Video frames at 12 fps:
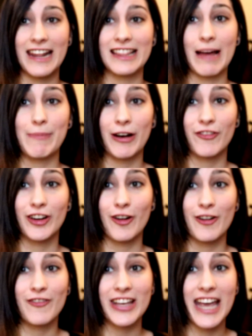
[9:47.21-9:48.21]
hit that bell for
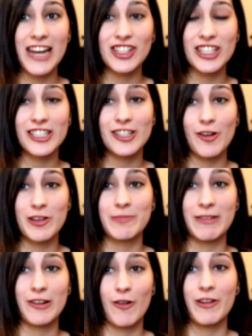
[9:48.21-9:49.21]
notifications to always
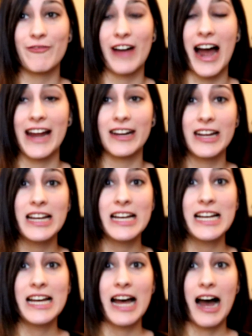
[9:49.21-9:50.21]
be notified.
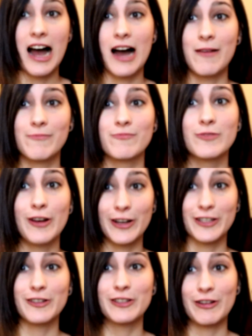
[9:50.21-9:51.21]

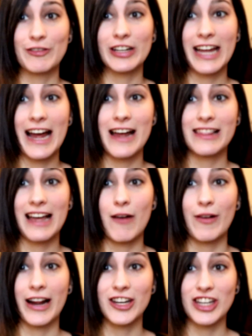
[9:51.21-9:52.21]
Also, don't forget
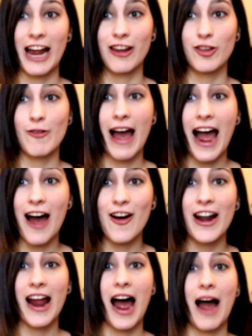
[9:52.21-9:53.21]
that when I shout you
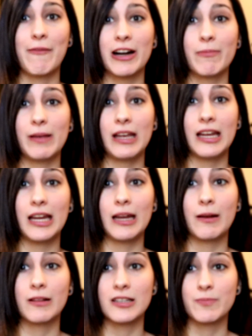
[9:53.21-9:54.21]
out, I'm going to
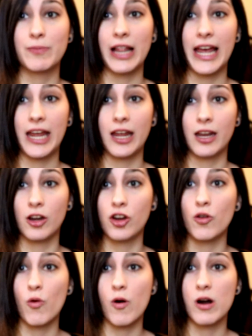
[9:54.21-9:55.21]
be displaying
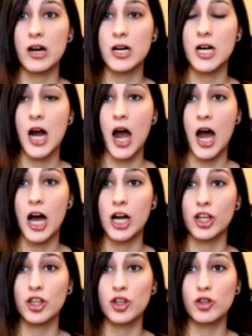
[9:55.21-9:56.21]
your
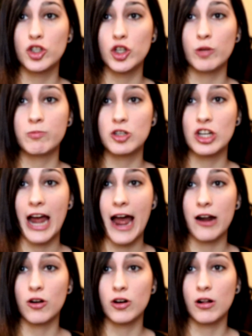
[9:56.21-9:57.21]
YouTube
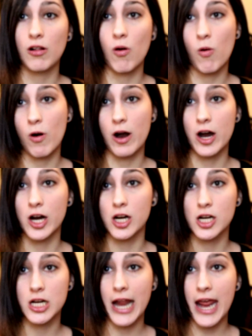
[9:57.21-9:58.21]
channel or
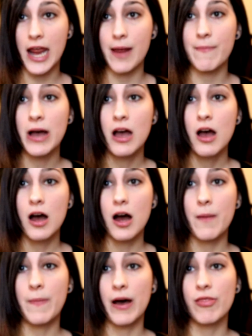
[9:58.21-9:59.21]
name
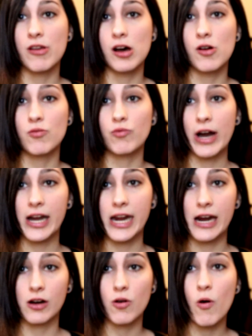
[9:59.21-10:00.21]
up on the
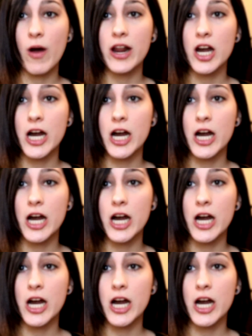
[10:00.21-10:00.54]
right-hand corner